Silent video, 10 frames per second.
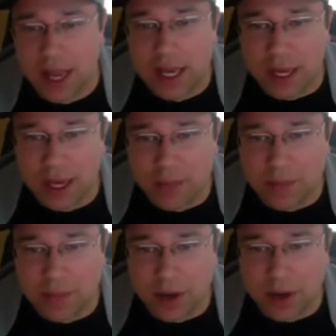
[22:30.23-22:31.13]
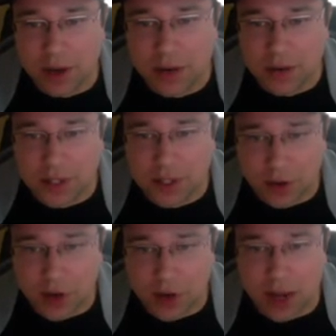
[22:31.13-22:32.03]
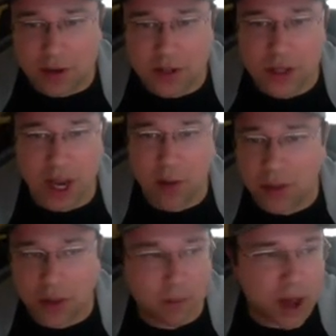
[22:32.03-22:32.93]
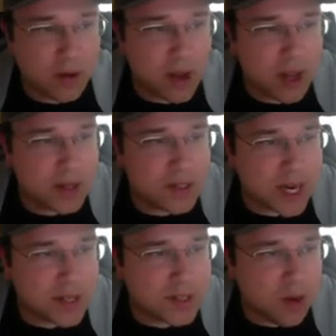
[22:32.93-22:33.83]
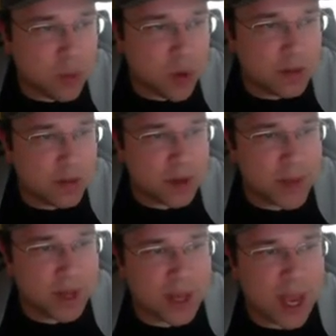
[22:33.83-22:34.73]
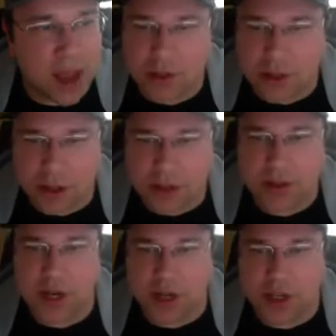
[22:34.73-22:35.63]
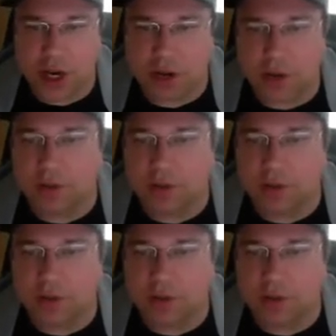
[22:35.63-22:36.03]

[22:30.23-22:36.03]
similar high usage tonight. What do you think about Sexton, and what do you think about the Cavaliers in general?